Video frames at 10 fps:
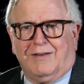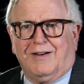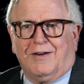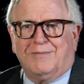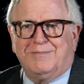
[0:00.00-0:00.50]

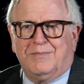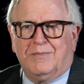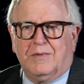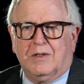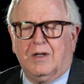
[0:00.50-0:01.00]
there.
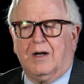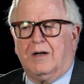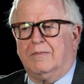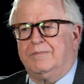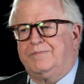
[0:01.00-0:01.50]

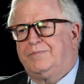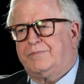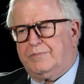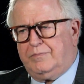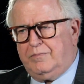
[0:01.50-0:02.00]

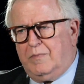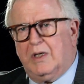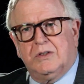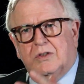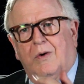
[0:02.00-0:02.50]
And